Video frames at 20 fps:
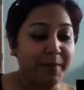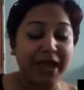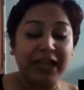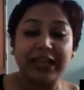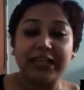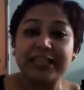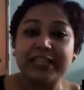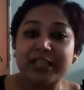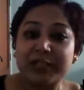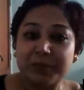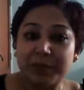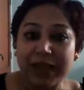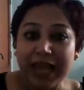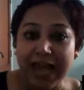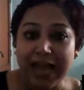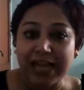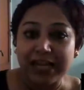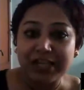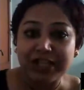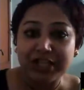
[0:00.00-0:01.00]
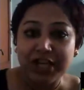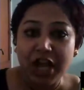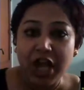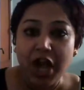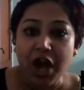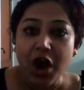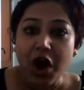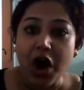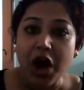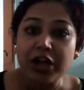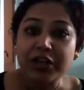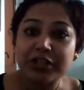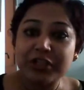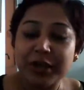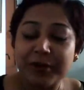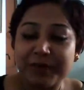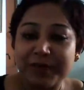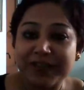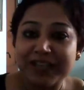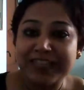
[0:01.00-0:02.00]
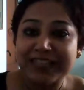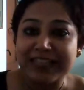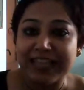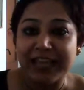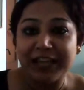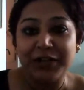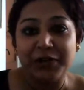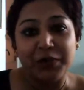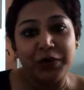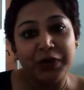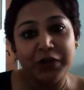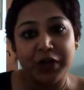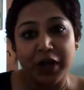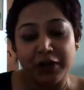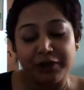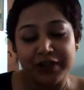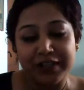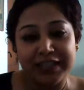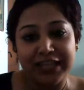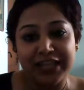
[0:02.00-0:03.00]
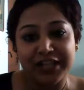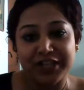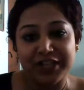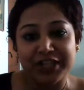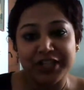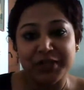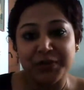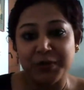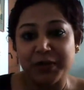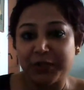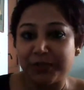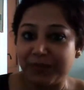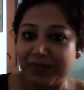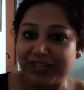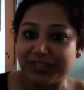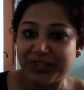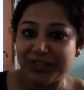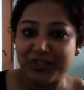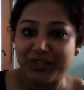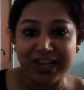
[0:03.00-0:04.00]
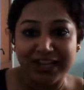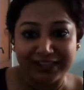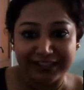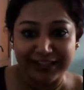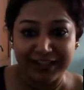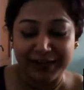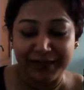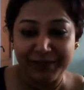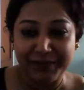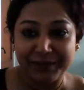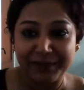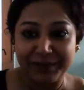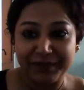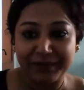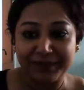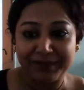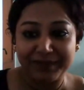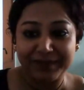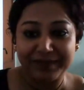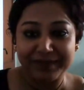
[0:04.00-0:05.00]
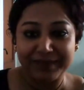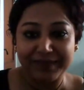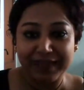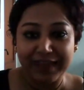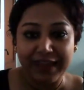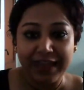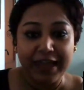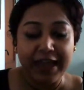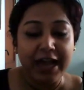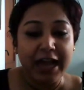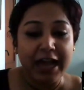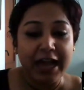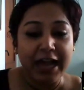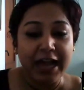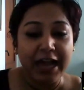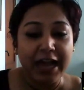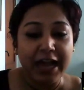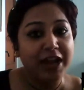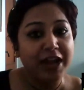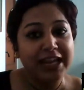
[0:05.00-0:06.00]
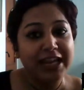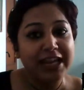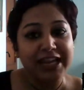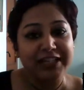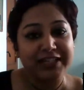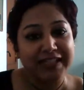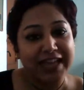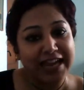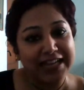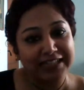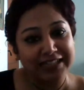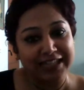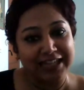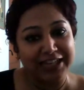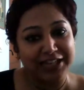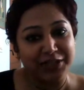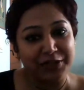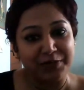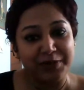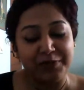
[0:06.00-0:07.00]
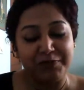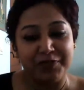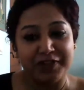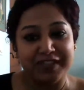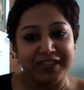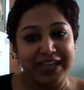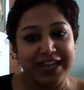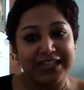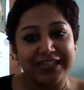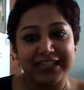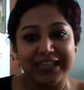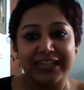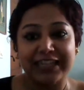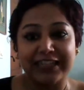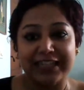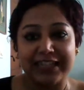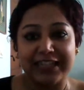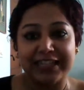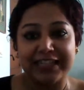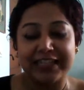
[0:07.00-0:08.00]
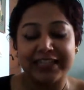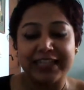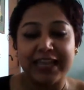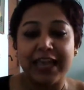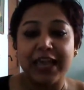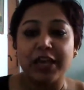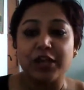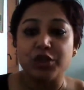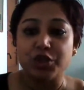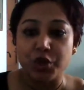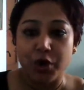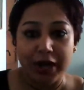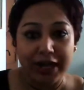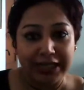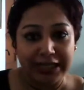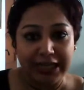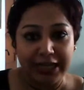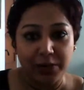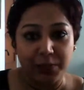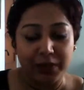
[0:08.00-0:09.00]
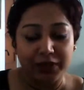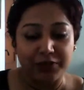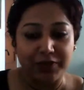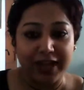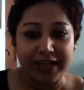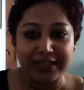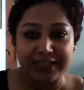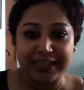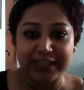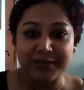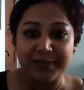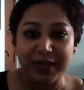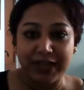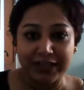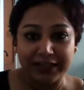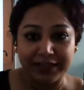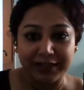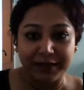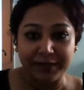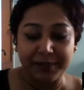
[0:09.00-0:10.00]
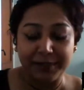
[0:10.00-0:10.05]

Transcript: Melon Splash, hot topics and cool conversations with me, Sujata. I'm really excited to be presenting this jointly with Writers Melon.